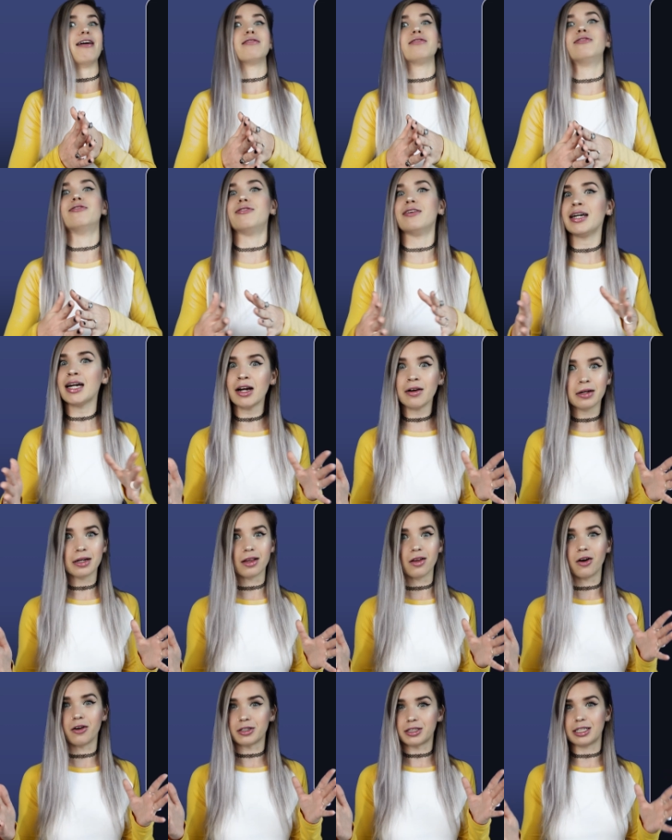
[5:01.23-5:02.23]
a very
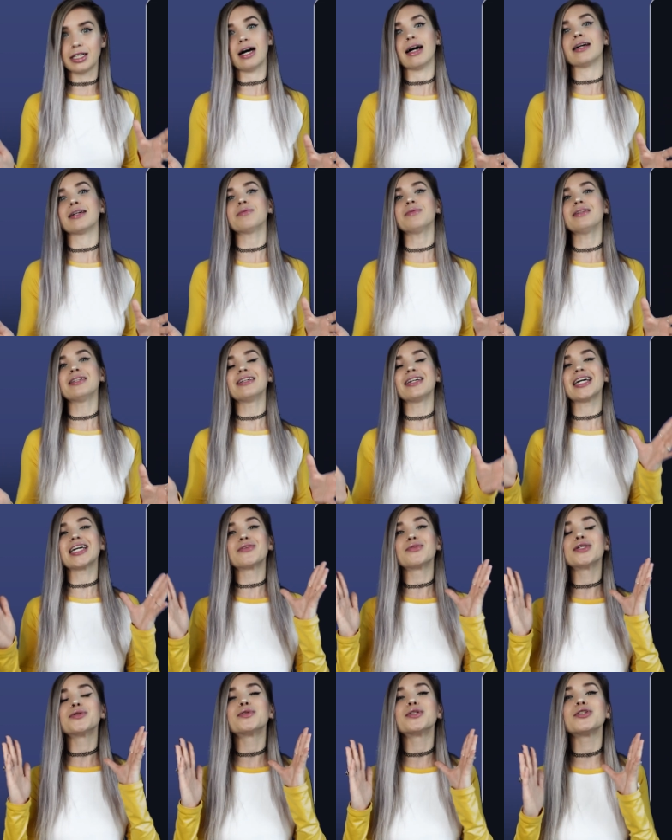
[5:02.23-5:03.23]
long time,
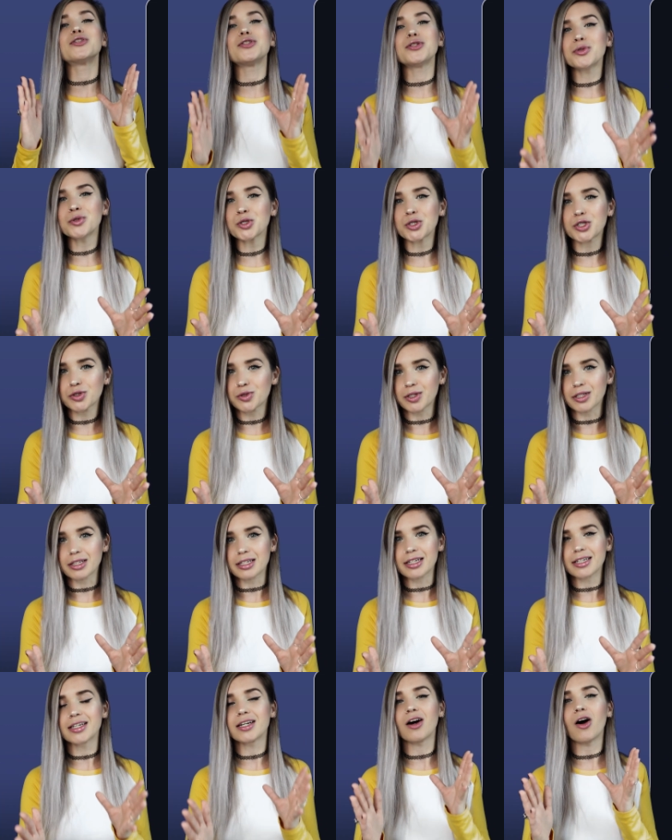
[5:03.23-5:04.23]
and we would
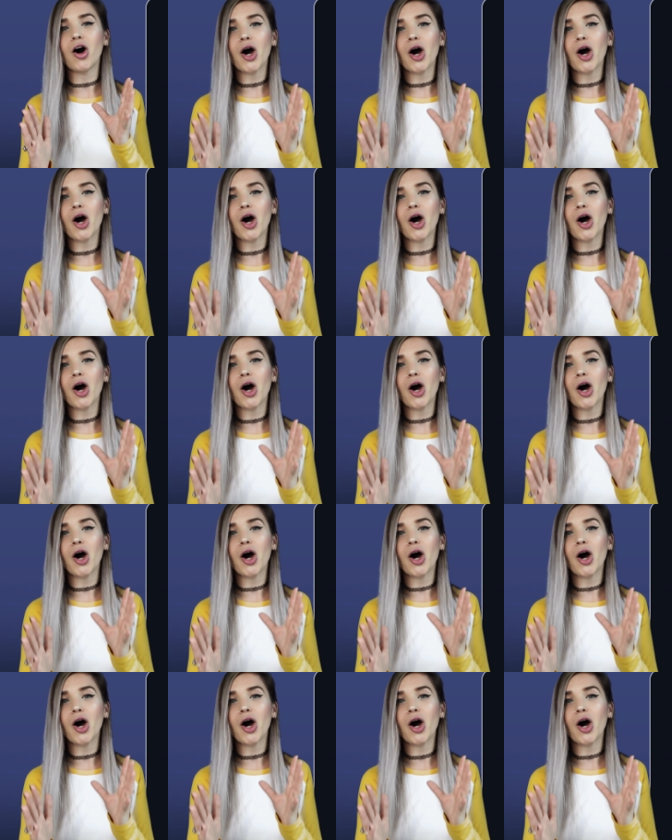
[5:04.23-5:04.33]
usually